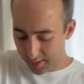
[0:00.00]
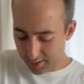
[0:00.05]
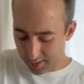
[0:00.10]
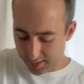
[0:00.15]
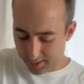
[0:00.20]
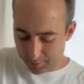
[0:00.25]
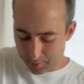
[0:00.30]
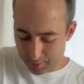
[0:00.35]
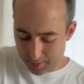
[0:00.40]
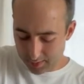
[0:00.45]

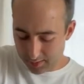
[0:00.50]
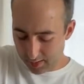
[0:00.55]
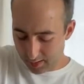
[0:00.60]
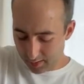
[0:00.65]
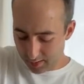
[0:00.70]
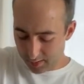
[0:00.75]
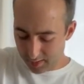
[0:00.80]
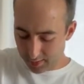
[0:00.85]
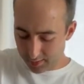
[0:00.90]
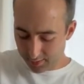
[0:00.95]
These
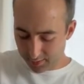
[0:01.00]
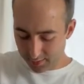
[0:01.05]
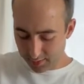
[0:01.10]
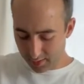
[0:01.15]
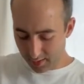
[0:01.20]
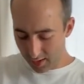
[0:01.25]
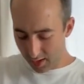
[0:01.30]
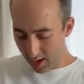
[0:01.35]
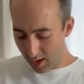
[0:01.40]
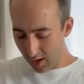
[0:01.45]
materials
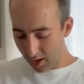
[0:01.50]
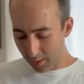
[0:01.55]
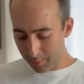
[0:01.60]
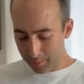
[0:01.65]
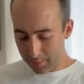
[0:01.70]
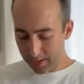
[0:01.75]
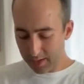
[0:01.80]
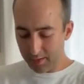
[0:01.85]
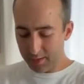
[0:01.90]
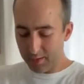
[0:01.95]
are
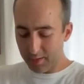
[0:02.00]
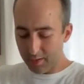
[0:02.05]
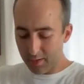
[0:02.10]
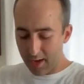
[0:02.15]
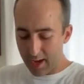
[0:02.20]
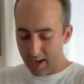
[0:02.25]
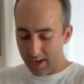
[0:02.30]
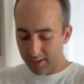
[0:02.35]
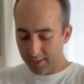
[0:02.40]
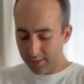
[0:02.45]
built to
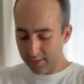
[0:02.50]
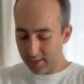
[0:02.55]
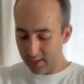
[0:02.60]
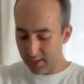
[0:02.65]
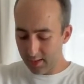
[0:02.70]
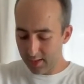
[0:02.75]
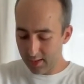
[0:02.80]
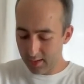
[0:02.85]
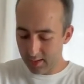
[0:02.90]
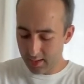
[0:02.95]
last,
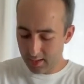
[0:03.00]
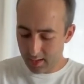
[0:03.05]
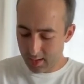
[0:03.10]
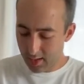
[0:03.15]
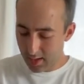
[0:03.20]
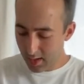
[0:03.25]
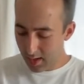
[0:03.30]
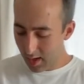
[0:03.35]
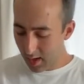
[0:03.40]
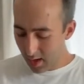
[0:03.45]

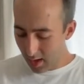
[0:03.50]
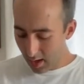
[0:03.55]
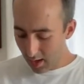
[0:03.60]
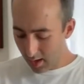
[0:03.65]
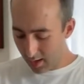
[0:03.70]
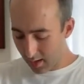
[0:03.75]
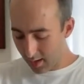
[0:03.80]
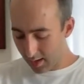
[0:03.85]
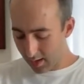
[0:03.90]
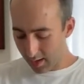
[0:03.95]

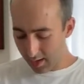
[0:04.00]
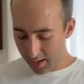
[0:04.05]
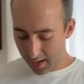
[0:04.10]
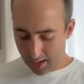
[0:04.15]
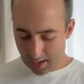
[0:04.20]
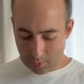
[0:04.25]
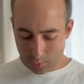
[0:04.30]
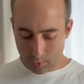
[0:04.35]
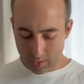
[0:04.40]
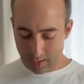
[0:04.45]

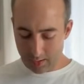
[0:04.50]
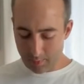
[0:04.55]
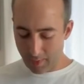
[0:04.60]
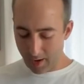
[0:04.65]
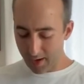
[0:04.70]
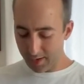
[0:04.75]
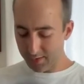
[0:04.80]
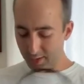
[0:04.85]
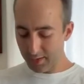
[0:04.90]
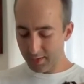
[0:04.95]
and when you
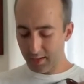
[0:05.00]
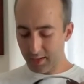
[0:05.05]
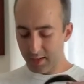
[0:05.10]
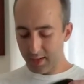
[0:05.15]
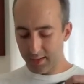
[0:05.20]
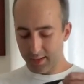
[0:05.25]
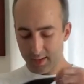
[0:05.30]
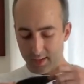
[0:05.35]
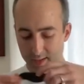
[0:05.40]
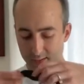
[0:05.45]
buy something
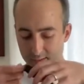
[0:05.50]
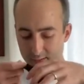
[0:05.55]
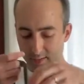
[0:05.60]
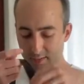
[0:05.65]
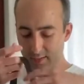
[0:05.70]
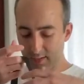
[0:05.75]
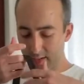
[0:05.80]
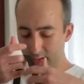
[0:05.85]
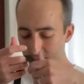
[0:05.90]
like this,